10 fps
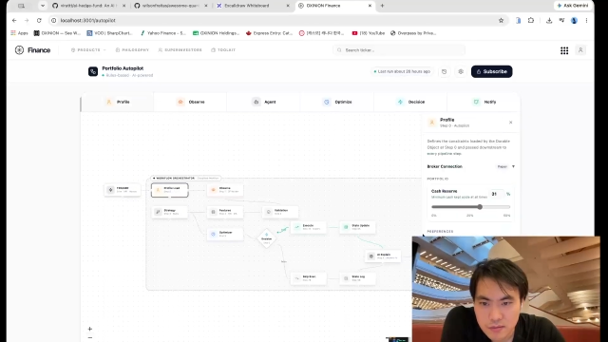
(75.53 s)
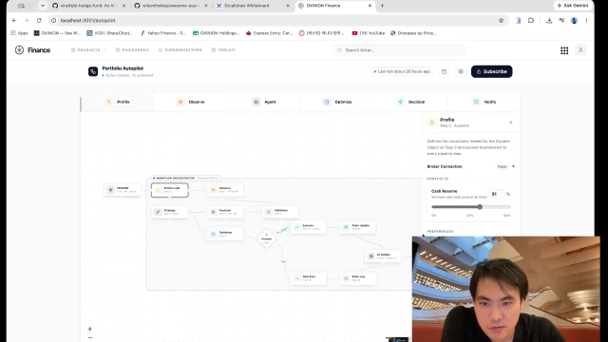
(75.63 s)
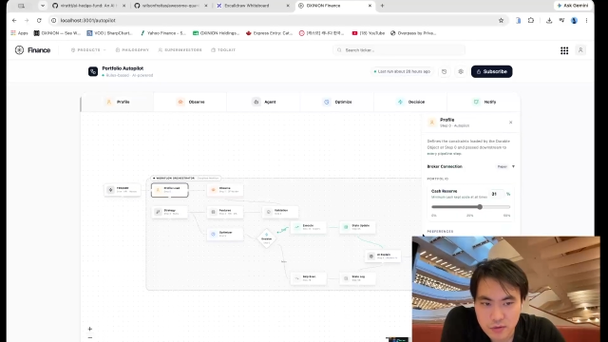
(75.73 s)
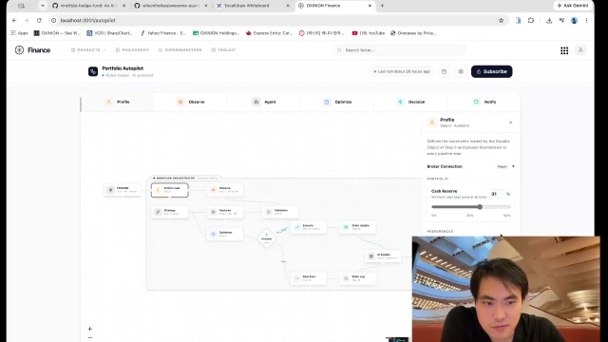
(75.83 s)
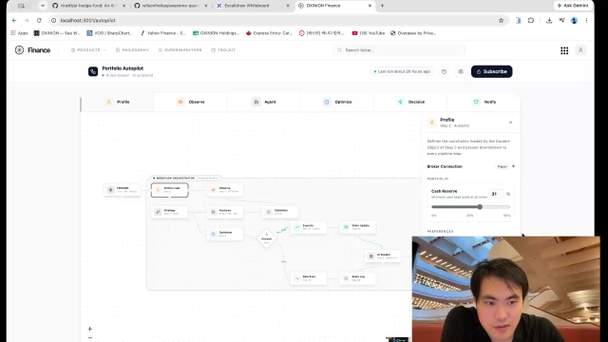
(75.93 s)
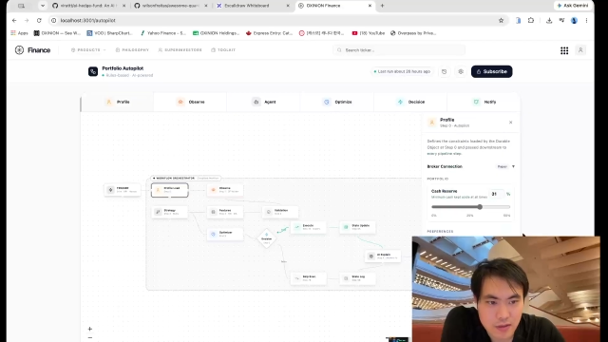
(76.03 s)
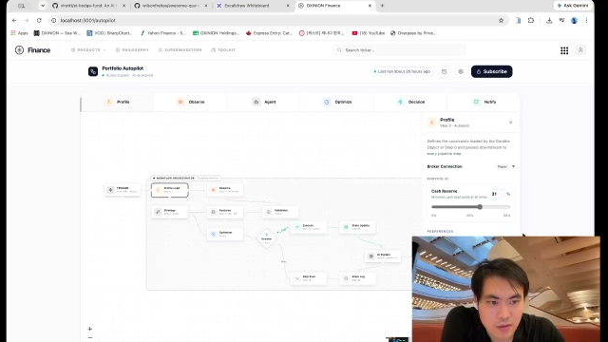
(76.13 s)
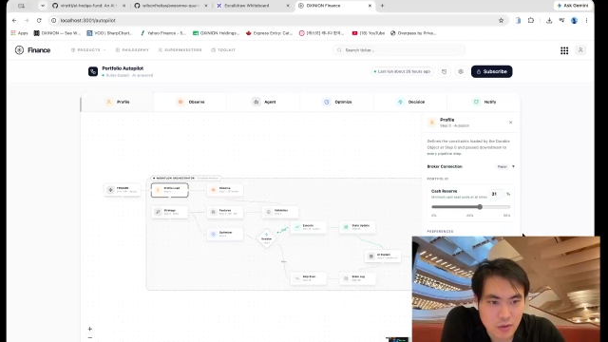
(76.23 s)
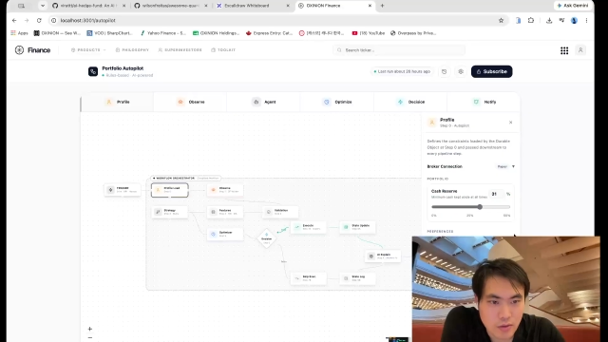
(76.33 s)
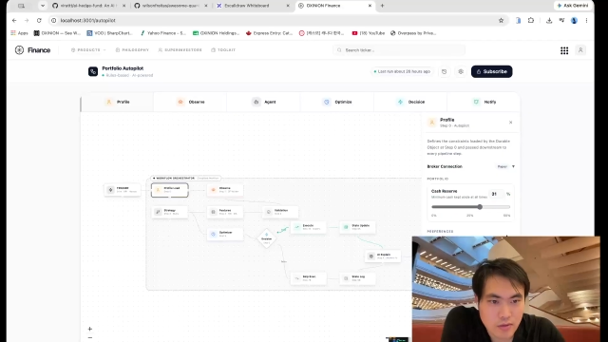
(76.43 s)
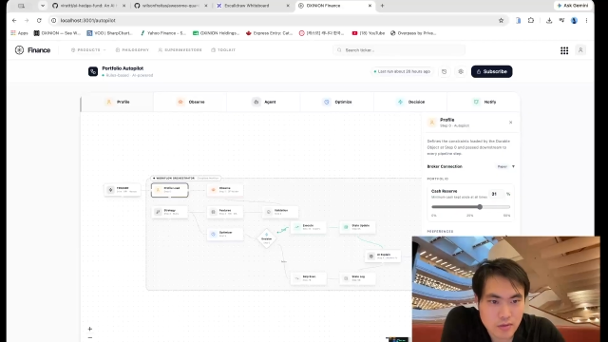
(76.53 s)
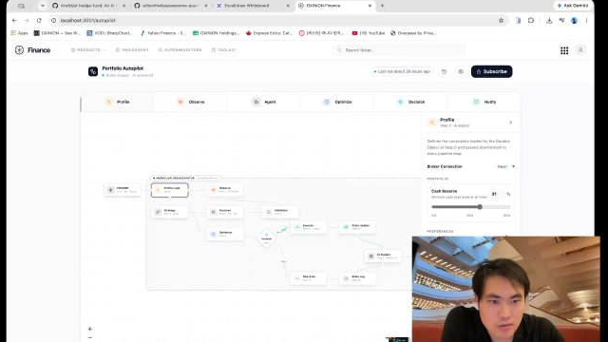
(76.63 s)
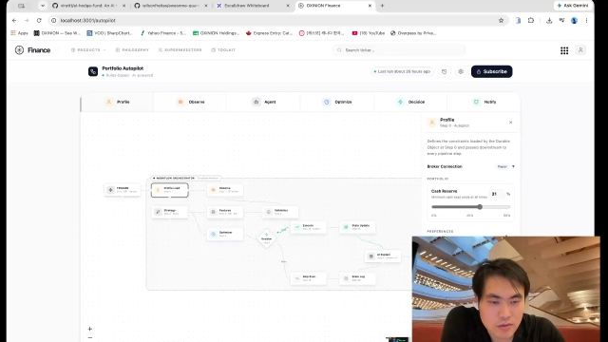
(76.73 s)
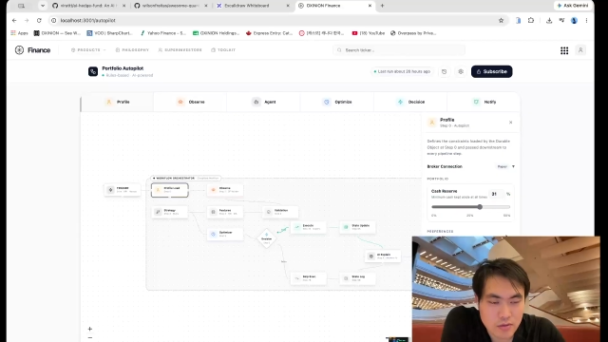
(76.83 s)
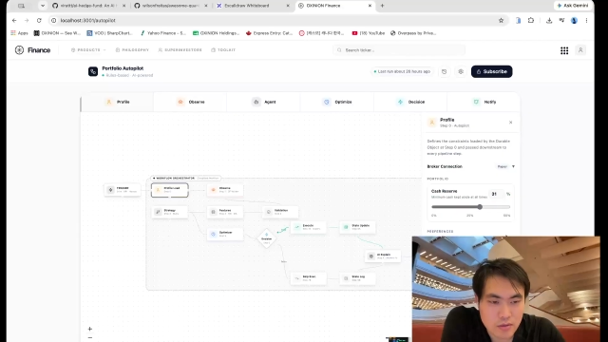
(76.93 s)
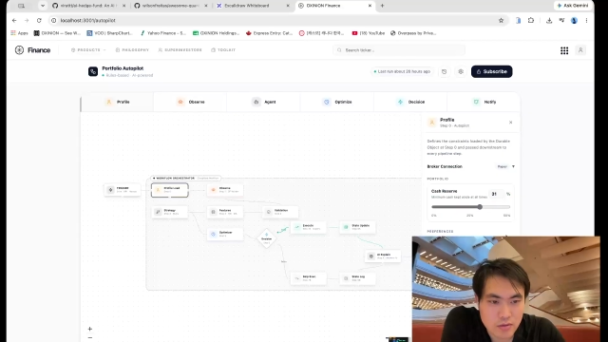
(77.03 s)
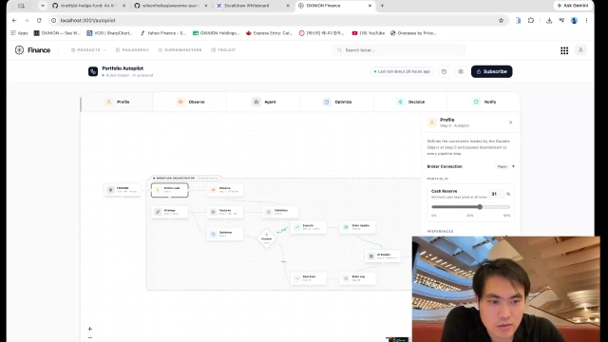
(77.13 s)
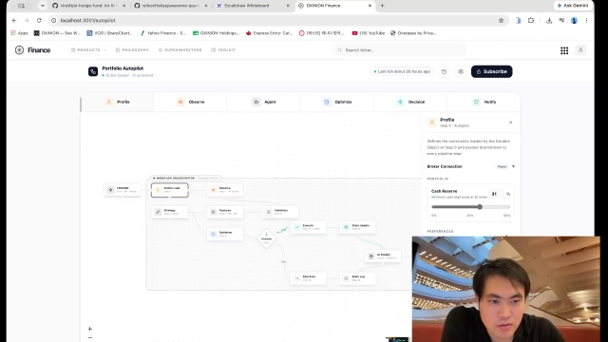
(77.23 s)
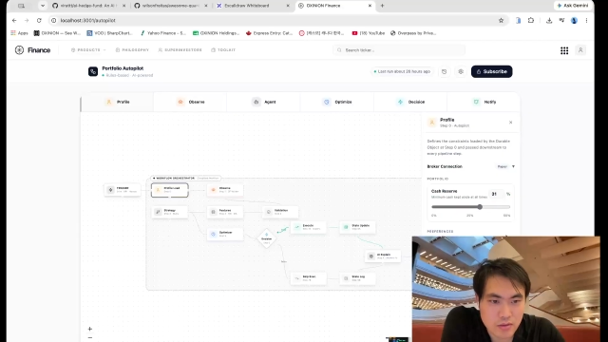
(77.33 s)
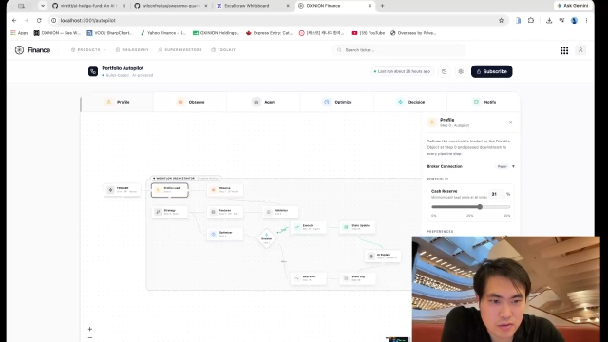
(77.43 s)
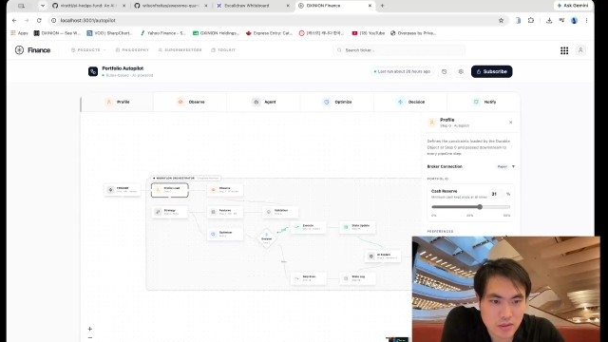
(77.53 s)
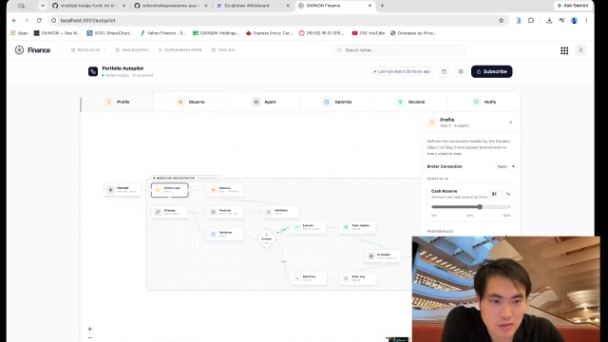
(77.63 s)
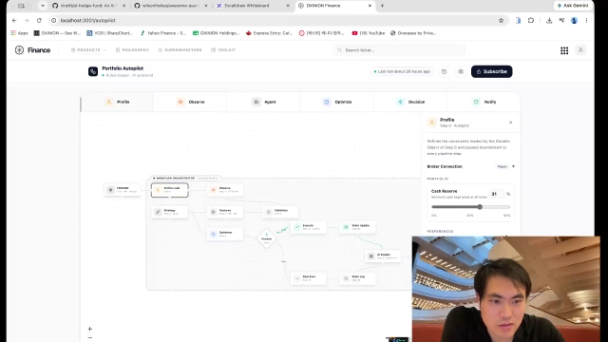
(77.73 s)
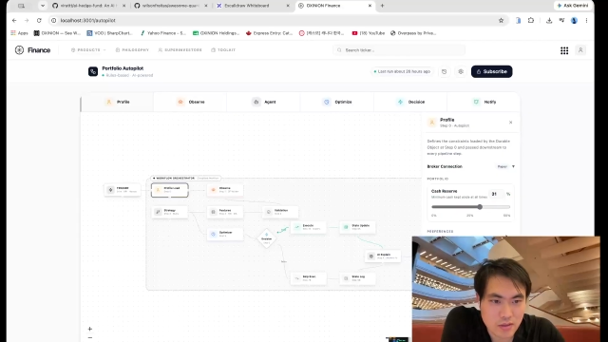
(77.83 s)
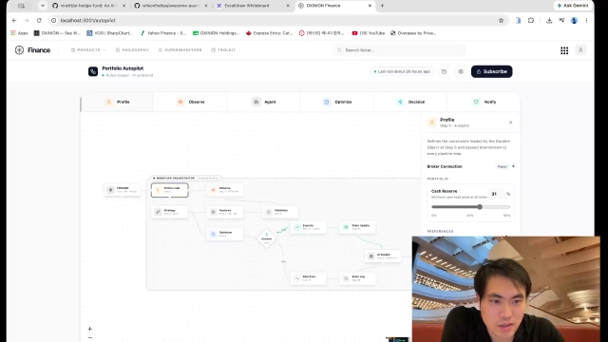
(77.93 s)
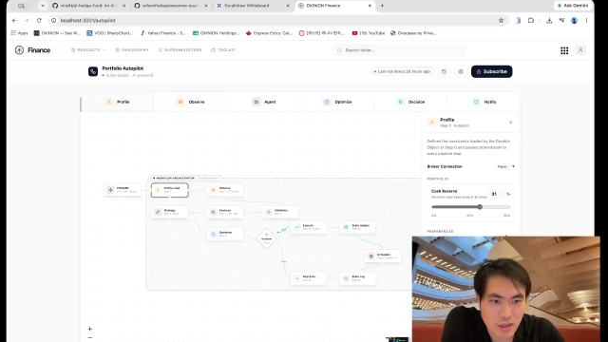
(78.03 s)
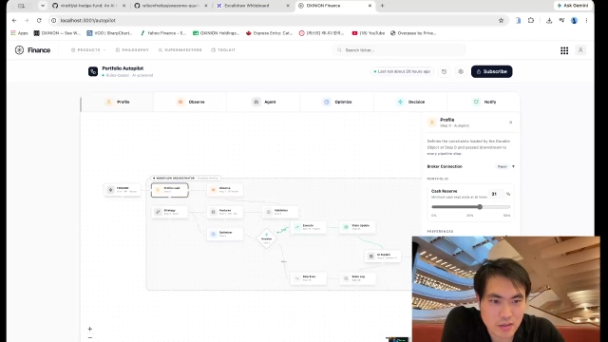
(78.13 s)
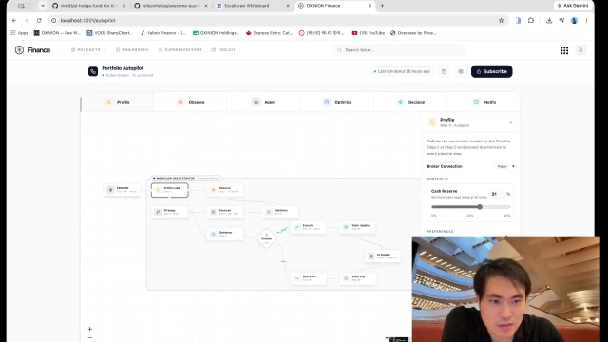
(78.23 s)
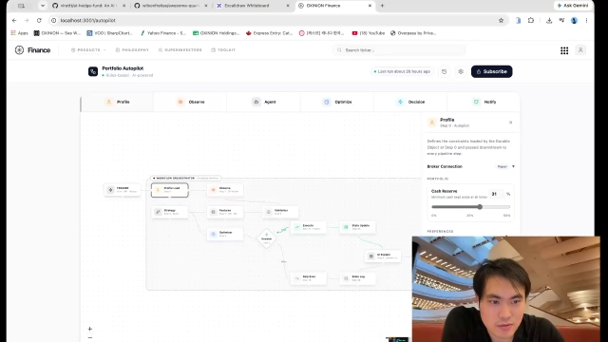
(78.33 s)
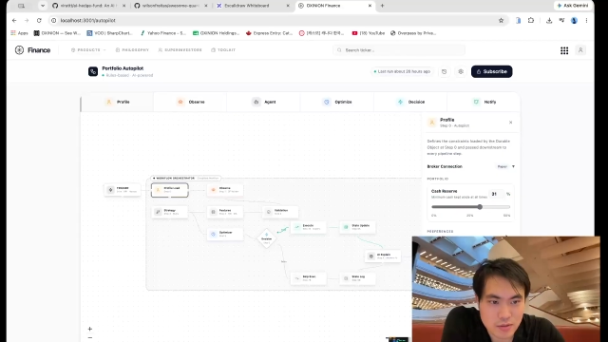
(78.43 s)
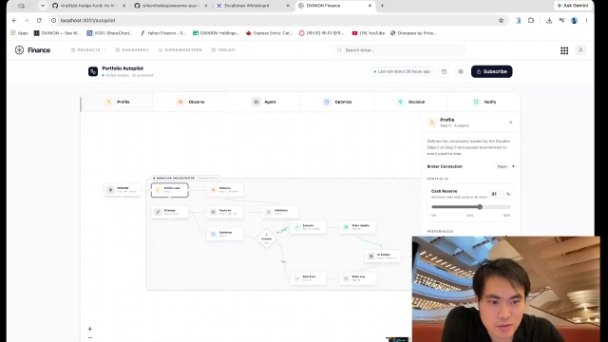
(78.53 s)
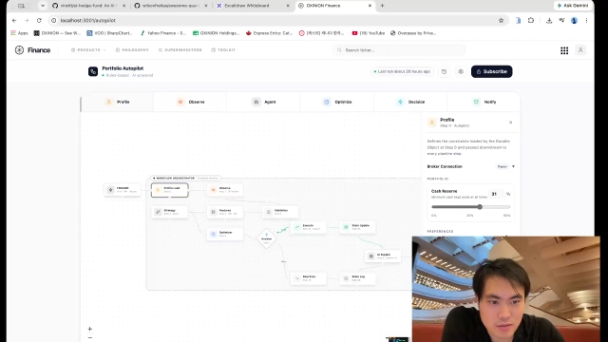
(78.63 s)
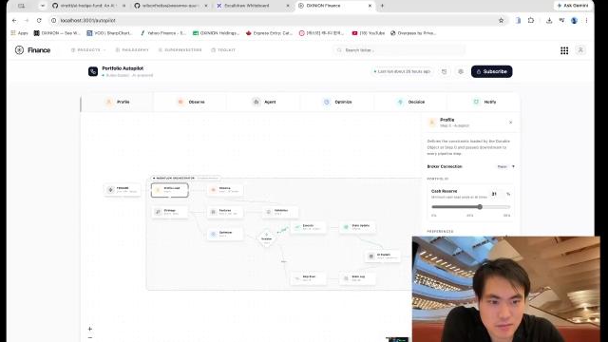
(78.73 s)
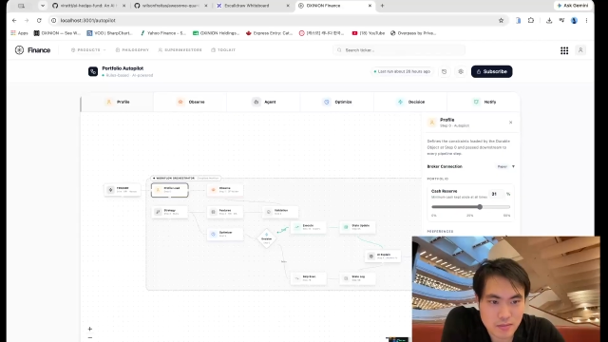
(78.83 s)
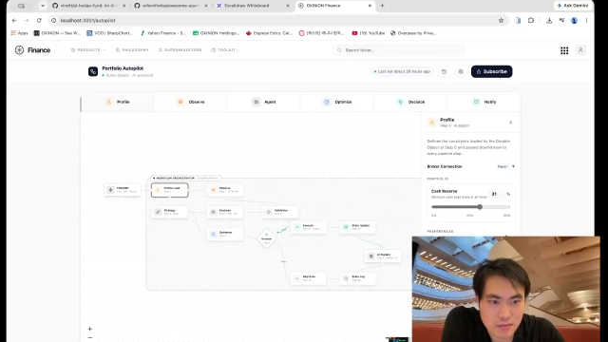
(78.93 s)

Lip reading: profile load. So you're gonna set the cash ledger,